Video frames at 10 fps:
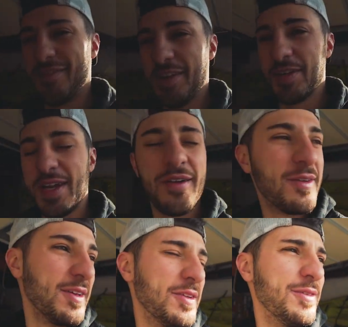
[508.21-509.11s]
video's not
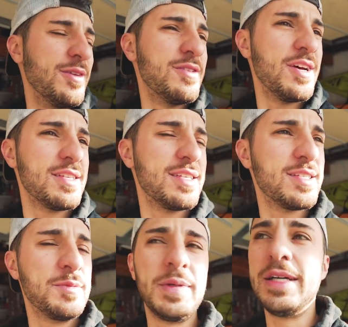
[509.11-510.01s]
really doing you
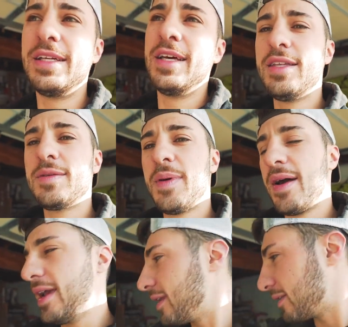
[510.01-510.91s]
justice, but it's about 8